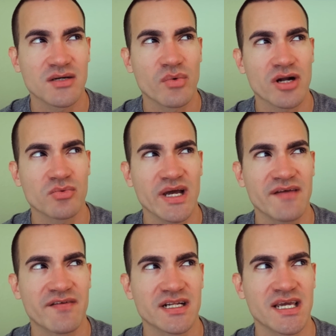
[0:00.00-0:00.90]
In a weird
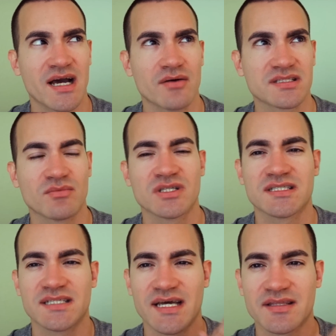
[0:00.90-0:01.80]
way, funny how
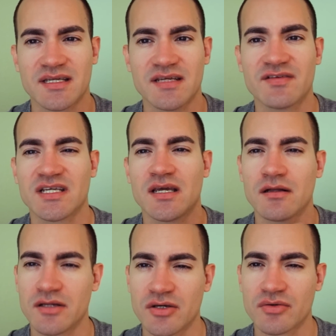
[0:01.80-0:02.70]
someone's death can even
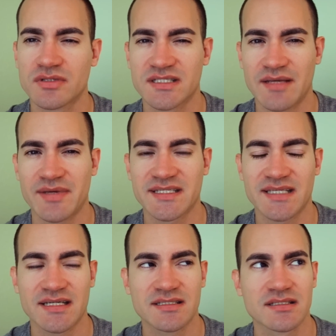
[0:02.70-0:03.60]
heal you. Does that
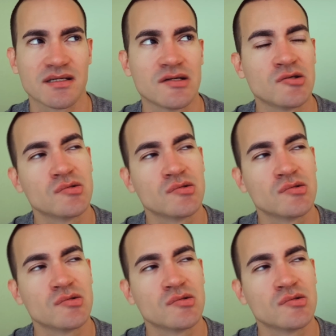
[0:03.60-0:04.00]
make sense?